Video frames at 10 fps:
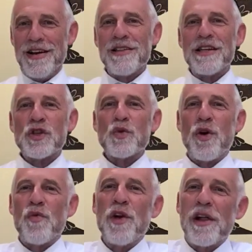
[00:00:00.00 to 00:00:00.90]
This is
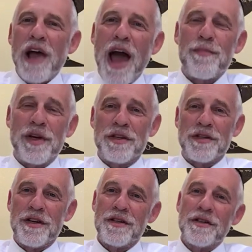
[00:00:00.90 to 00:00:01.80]
what real
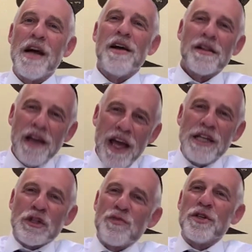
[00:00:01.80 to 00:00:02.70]
happiness is.
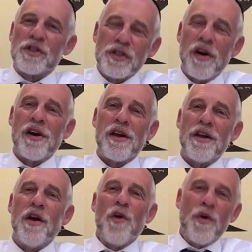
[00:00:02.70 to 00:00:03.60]

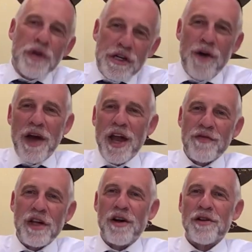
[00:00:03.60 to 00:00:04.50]
When we come out
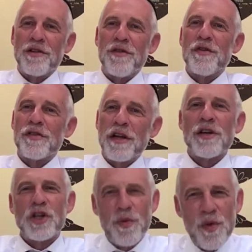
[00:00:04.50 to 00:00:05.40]
of the yontif, we say to
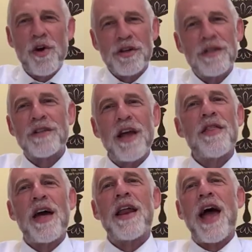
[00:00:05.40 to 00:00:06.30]
Hashem, we want to stay
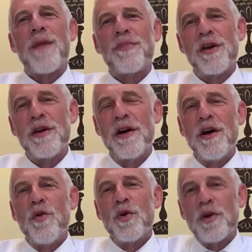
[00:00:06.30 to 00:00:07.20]
that happy.
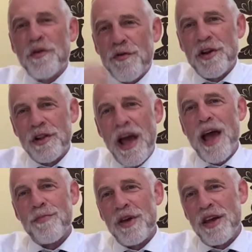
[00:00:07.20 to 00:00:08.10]
We want to feel
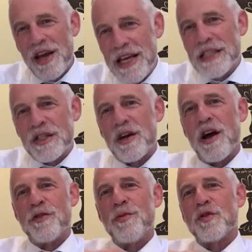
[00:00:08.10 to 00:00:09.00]
happy
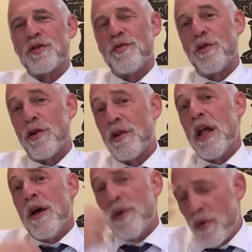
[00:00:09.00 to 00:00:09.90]
inside most of all,
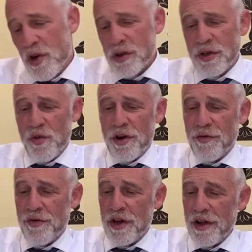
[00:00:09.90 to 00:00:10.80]
but we also want
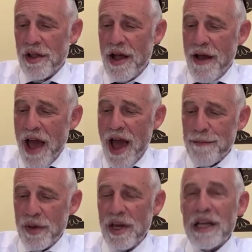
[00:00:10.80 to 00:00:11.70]
to feel
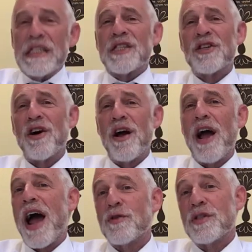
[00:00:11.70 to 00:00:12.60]
happy inside,
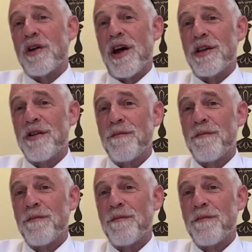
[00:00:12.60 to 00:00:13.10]
outside.